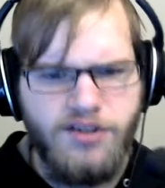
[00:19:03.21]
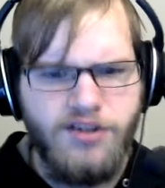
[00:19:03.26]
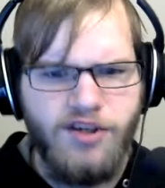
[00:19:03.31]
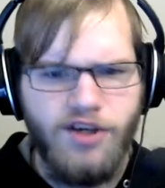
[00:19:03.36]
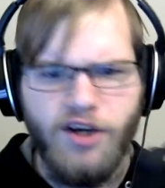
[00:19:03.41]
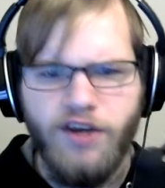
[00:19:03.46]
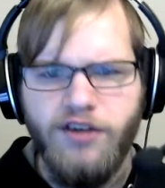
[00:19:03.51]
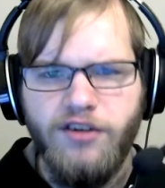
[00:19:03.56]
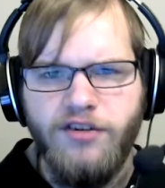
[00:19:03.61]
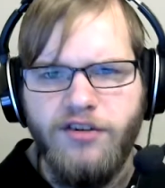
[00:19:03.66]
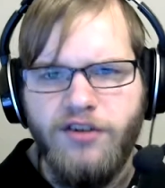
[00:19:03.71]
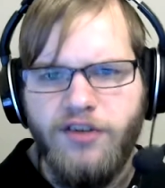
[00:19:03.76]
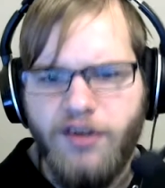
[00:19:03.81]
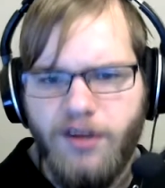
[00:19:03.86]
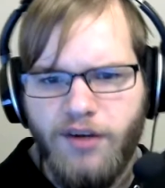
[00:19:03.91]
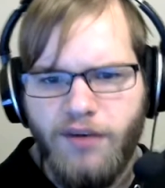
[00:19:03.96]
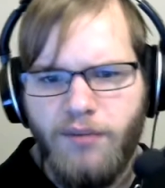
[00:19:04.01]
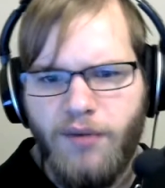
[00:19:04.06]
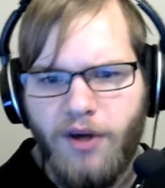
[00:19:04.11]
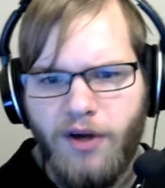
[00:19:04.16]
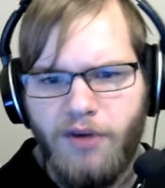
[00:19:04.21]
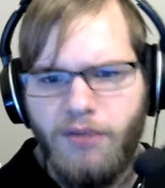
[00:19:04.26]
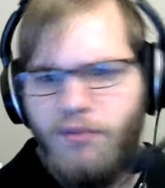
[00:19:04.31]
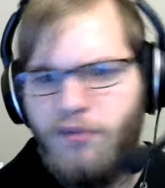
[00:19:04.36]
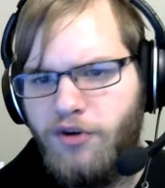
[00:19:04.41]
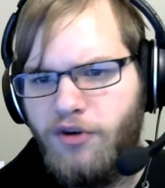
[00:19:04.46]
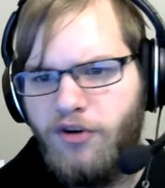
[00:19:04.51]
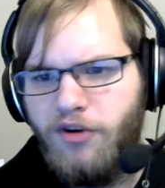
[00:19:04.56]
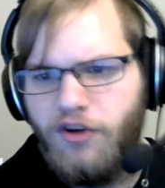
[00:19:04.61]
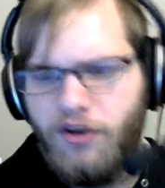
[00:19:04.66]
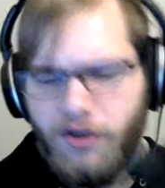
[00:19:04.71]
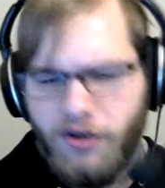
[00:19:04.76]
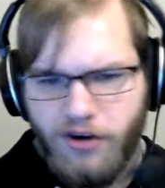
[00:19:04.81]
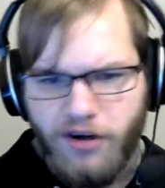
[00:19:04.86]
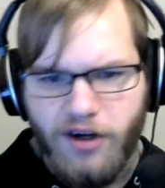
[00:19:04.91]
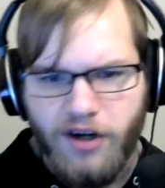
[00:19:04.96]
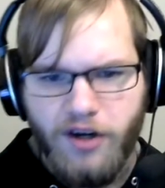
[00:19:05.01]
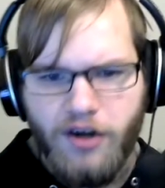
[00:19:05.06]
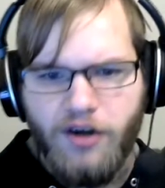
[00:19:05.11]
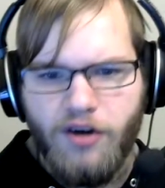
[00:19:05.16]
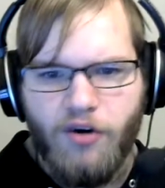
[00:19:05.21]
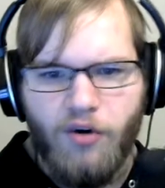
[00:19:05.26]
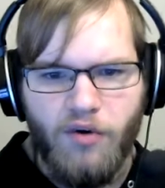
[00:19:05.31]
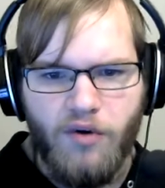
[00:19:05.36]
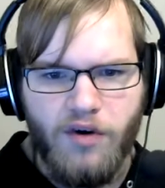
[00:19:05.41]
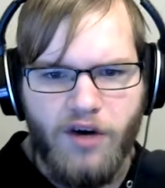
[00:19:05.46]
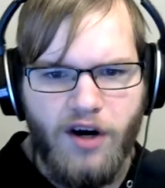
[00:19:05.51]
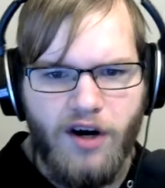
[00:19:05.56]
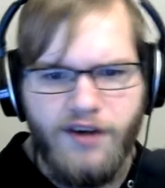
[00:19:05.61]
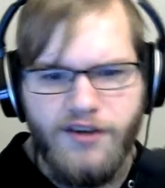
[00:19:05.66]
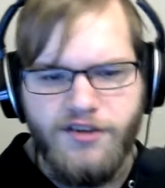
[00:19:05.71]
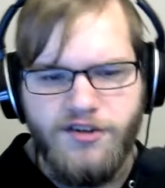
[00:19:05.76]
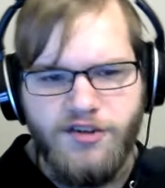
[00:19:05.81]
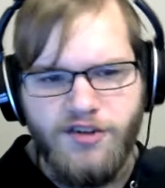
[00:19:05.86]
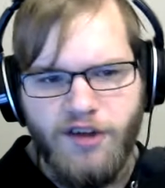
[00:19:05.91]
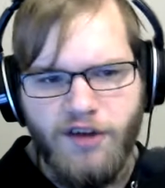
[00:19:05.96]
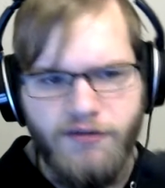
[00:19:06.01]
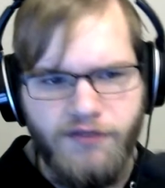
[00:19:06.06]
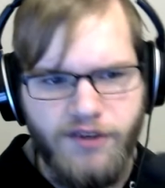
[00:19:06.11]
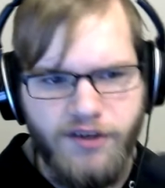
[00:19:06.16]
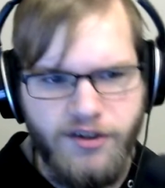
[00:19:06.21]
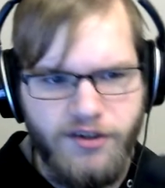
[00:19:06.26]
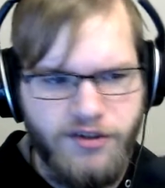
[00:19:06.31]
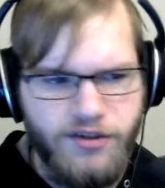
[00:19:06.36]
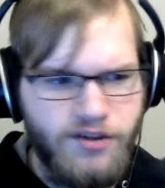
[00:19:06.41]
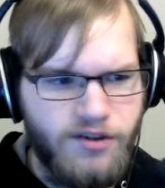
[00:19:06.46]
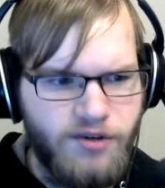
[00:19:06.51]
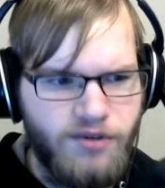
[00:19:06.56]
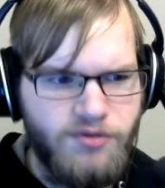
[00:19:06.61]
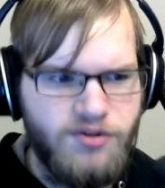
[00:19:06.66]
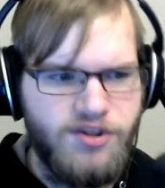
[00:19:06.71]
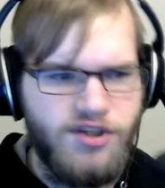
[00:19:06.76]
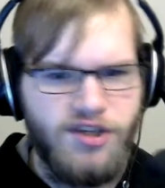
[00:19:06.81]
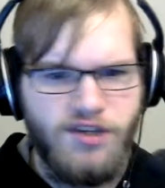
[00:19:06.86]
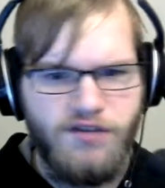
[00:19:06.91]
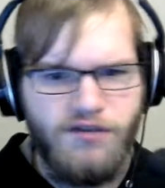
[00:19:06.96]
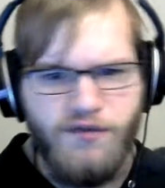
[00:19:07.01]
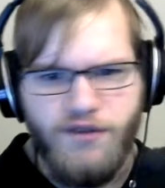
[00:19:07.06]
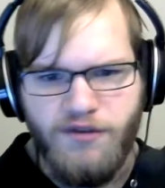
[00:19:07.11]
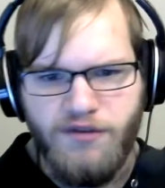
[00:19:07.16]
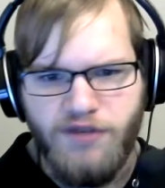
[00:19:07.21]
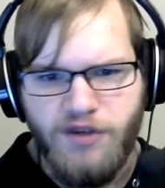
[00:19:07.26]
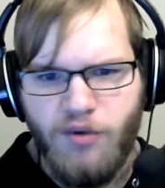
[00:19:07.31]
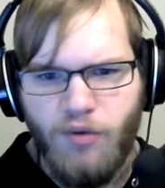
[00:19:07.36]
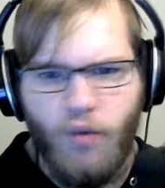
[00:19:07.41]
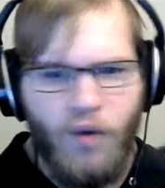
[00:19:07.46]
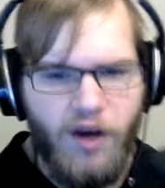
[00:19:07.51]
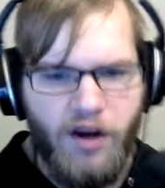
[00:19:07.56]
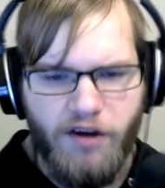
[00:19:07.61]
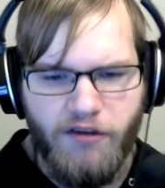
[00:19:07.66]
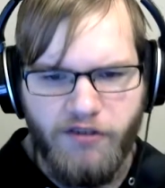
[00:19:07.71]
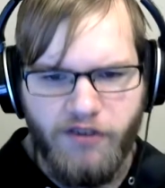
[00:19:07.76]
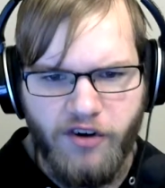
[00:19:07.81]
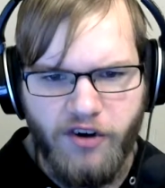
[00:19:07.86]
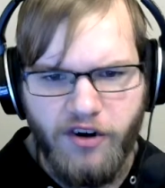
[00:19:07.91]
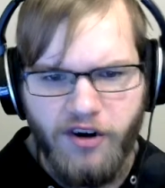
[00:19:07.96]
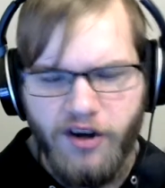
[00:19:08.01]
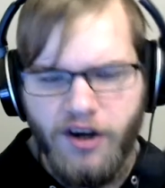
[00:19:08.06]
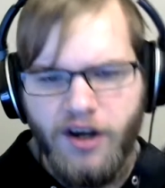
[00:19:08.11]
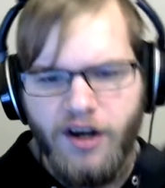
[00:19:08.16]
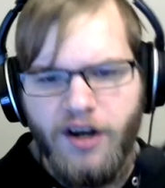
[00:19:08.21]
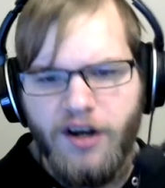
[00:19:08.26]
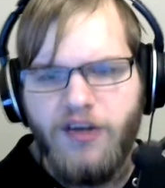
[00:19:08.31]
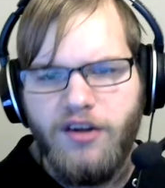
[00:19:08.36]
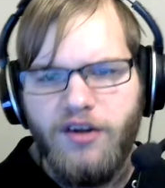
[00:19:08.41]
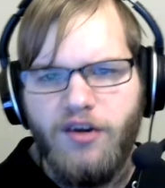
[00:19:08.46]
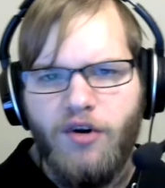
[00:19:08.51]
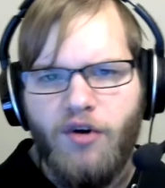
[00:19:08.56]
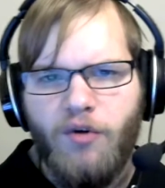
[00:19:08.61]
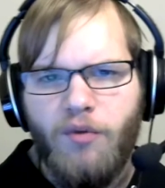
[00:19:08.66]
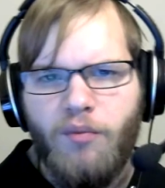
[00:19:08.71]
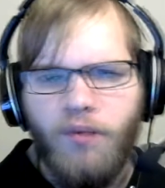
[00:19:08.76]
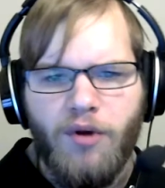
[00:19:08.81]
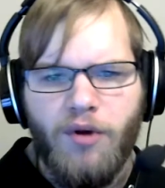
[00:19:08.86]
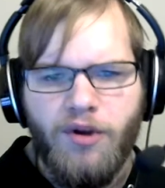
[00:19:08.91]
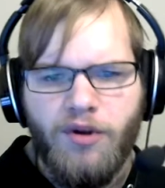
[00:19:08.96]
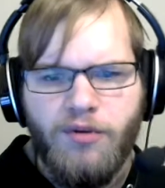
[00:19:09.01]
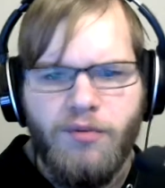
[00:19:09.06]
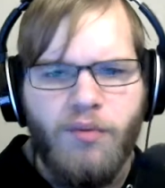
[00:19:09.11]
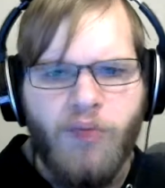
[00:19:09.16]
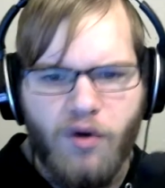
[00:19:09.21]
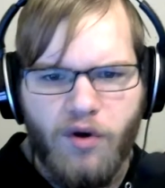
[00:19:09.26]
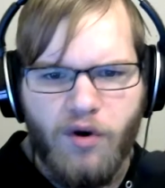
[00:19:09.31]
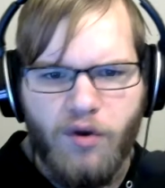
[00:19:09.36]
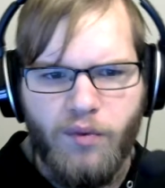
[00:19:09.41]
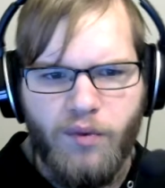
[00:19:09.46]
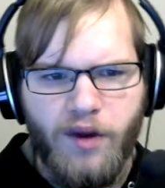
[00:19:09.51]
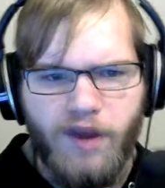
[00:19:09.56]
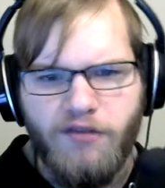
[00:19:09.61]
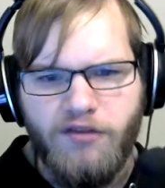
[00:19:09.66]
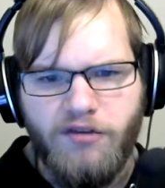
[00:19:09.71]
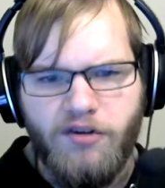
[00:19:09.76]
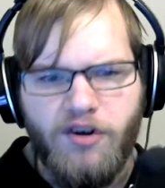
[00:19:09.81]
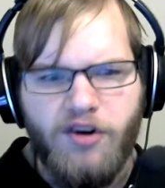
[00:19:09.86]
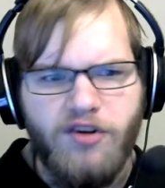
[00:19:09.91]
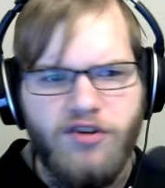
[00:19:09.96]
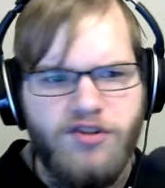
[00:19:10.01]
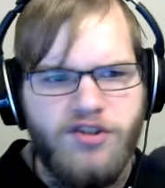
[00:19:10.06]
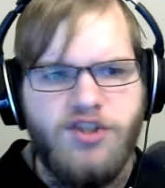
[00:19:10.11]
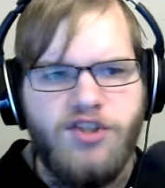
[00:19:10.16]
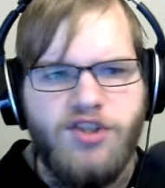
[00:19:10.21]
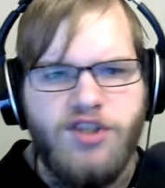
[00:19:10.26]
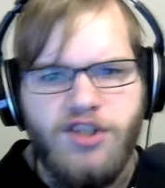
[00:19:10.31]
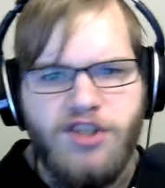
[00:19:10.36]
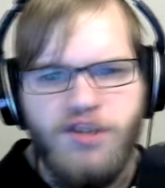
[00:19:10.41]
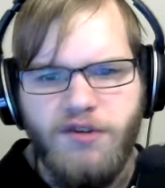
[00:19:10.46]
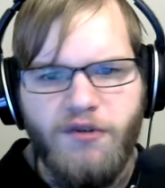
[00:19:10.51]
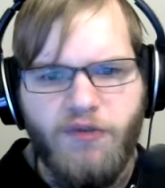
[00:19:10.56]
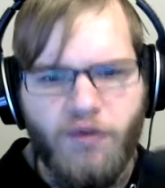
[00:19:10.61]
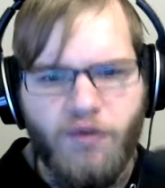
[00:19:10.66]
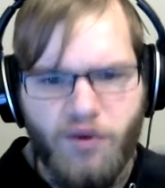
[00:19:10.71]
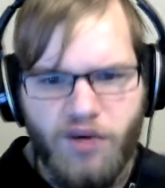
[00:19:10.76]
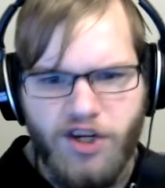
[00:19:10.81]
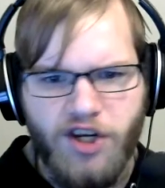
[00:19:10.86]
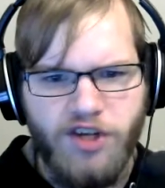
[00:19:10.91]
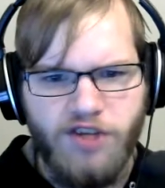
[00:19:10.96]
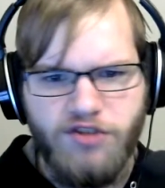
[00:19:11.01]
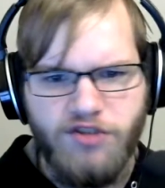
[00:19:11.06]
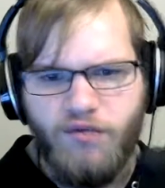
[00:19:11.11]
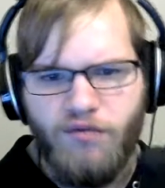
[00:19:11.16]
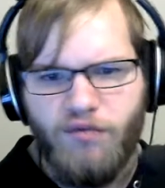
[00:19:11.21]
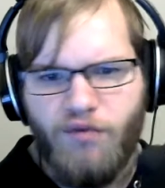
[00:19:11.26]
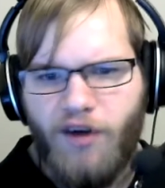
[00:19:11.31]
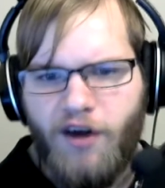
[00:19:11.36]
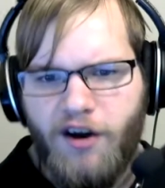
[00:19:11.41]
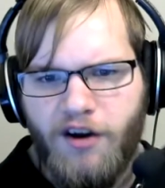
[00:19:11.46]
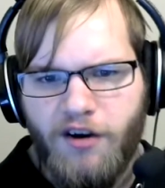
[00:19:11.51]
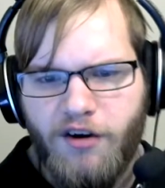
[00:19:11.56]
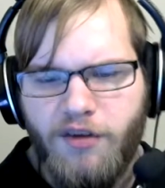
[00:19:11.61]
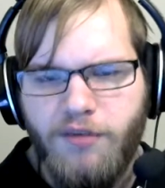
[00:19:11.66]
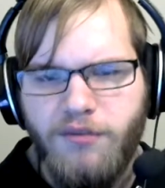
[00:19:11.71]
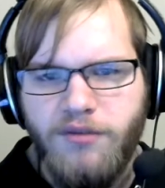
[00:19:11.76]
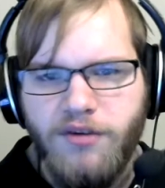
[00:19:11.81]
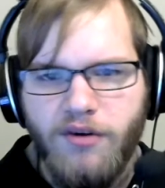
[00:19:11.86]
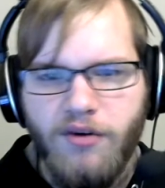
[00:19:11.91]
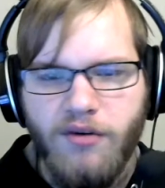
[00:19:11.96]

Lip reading: Titan in my computer, Core i7, 650, whatever, motherboard, whatever, 64 gigs of RAM,